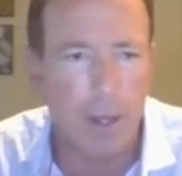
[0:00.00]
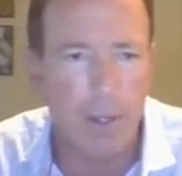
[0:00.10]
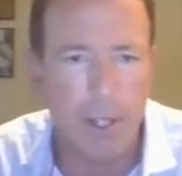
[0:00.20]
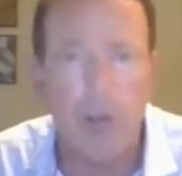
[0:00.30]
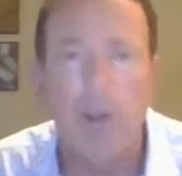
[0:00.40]

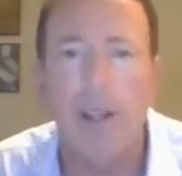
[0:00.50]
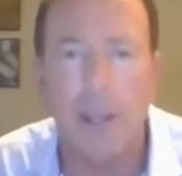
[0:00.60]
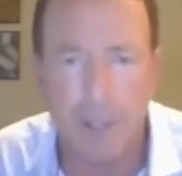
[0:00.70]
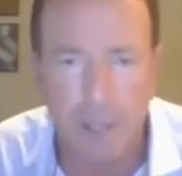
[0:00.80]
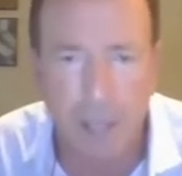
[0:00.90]
cheering
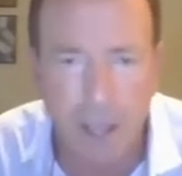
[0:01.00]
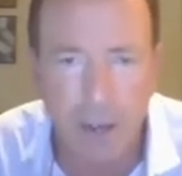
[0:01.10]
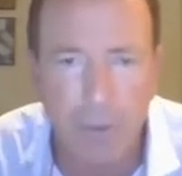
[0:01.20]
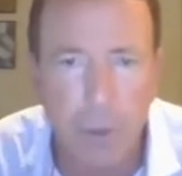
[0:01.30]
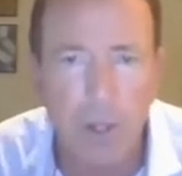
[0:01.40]
on the side,
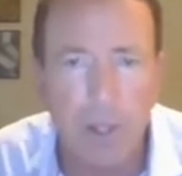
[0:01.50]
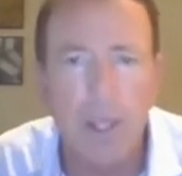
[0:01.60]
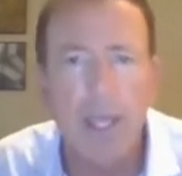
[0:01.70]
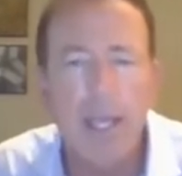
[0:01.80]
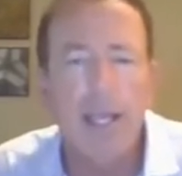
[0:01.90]
if you will.
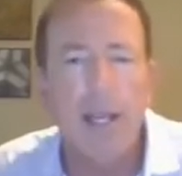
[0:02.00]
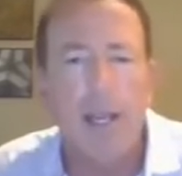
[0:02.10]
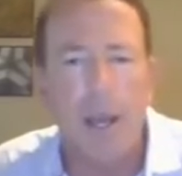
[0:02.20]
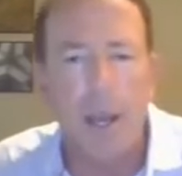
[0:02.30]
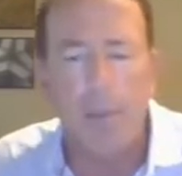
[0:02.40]

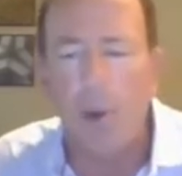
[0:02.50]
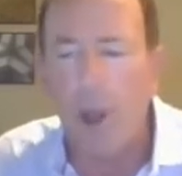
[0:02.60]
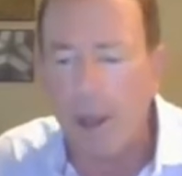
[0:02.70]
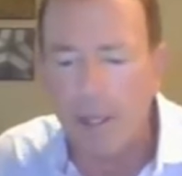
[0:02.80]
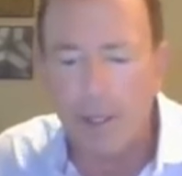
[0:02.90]
Um,
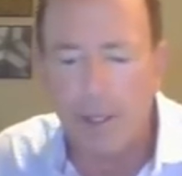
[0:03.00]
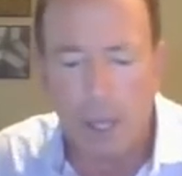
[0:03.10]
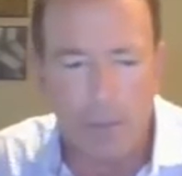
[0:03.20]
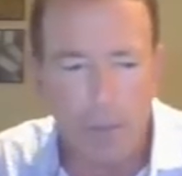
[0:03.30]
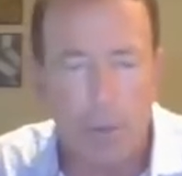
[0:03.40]
Ron is
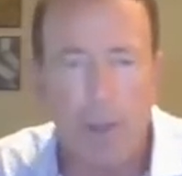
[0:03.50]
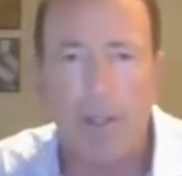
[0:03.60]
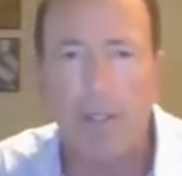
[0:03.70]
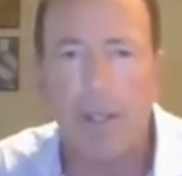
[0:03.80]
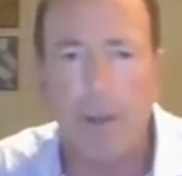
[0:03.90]
a
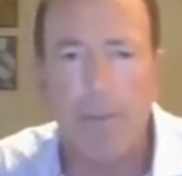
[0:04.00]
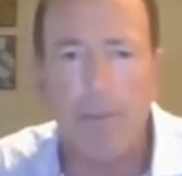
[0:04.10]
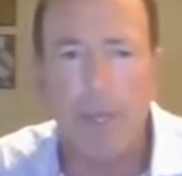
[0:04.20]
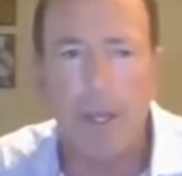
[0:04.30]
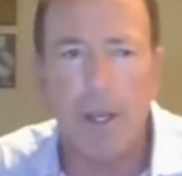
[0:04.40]
tremendous
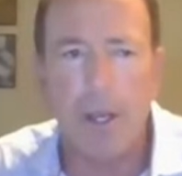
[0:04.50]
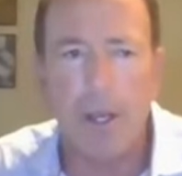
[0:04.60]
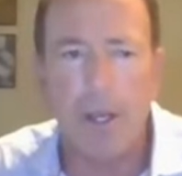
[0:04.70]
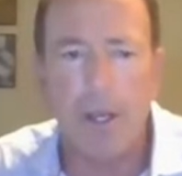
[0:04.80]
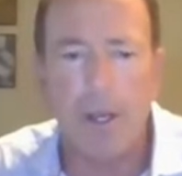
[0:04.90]

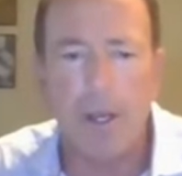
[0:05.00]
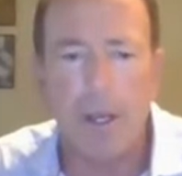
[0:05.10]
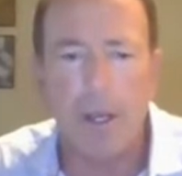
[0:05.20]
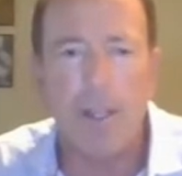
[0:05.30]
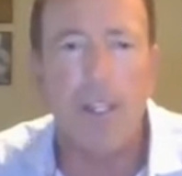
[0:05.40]

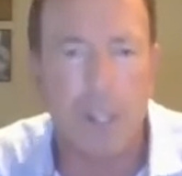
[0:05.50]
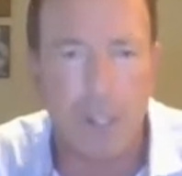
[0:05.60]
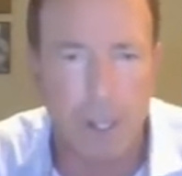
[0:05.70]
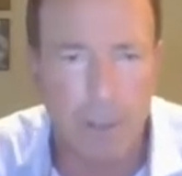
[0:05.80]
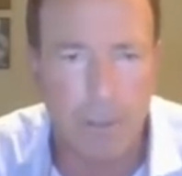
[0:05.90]
addition
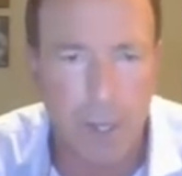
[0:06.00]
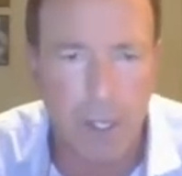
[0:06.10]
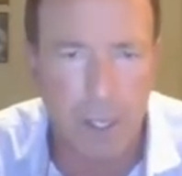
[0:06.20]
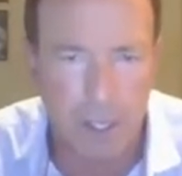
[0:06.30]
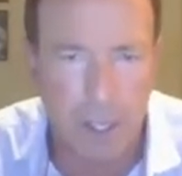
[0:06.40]
to the to
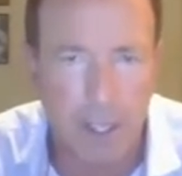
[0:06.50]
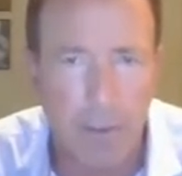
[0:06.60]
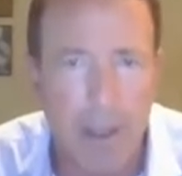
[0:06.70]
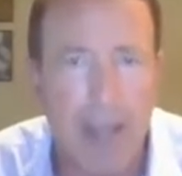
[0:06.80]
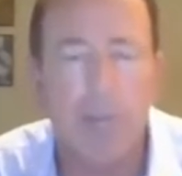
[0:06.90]
the executive
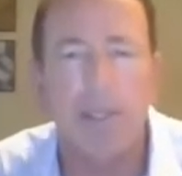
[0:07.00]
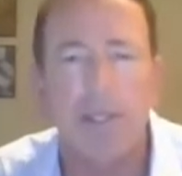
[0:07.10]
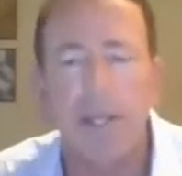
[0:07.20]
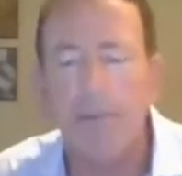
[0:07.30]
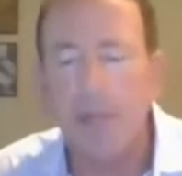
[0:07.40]
management team.